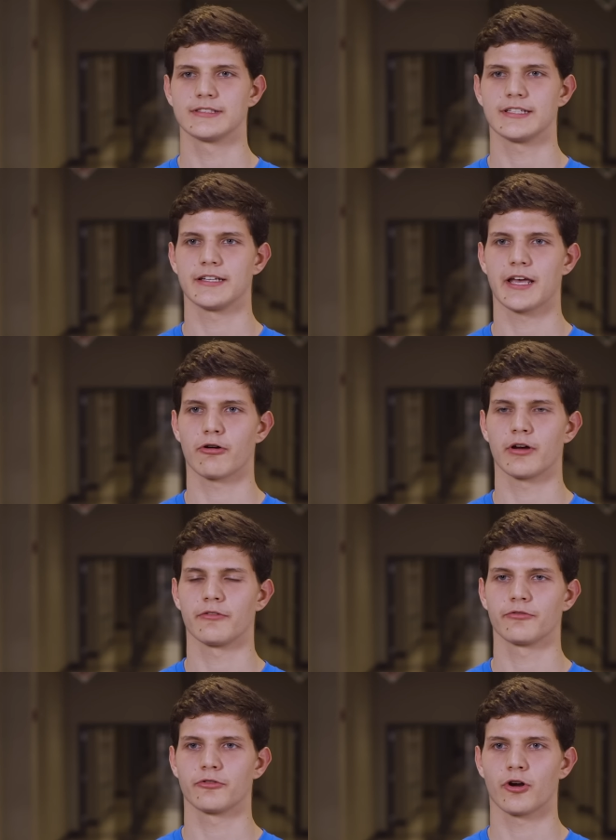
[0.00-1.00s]
Seeing how
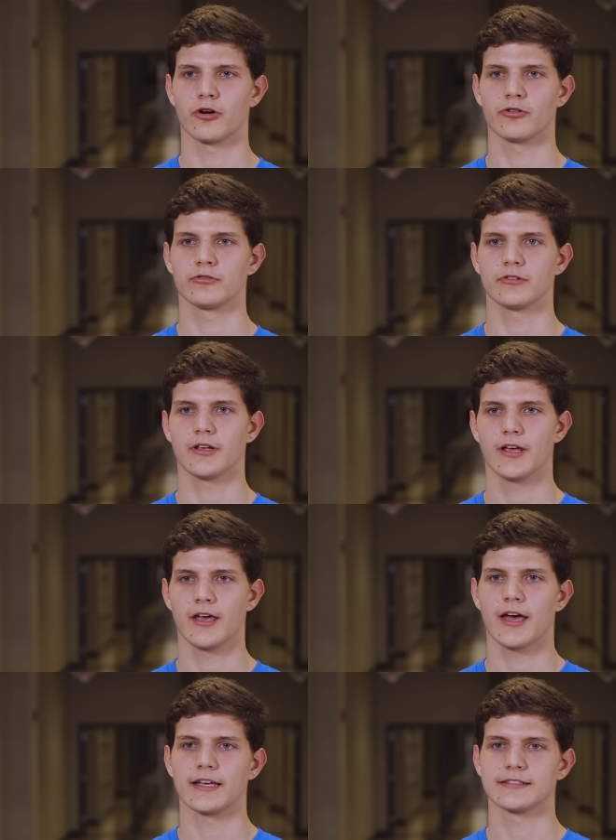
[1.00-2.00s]
I've grown,
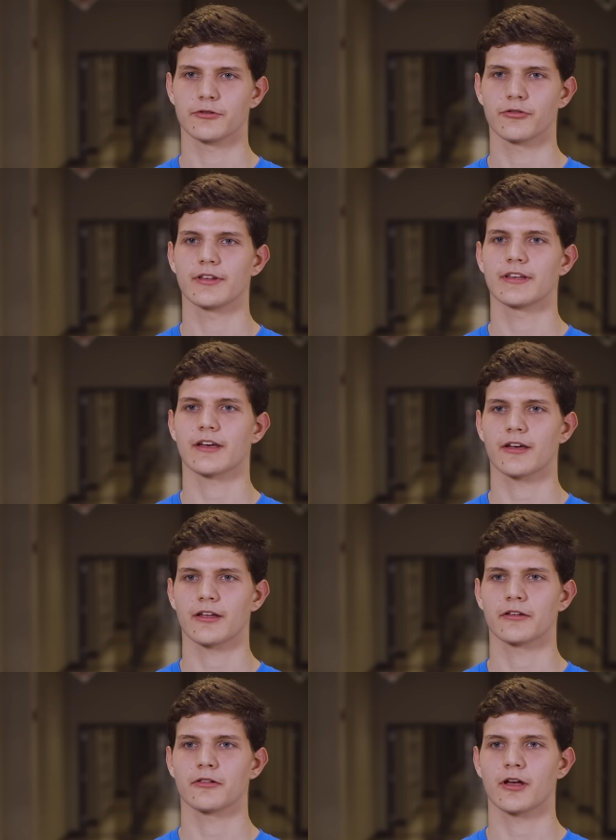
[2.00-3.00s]
I still think I
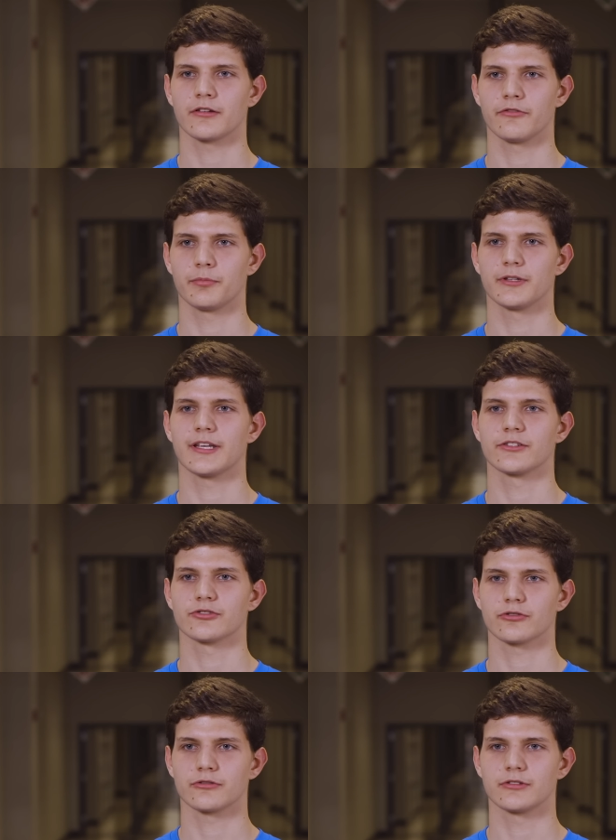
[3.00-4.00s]
got a lot of
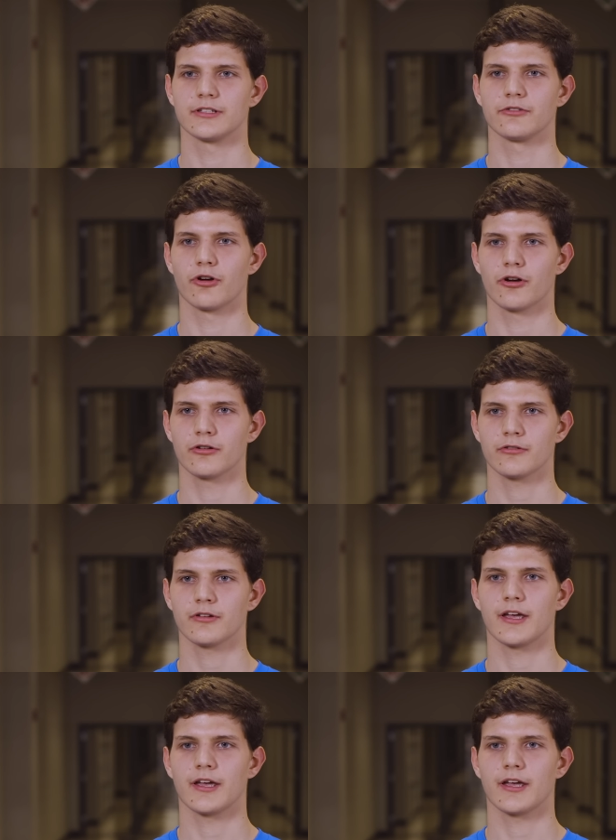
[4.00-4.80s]
potential to grow,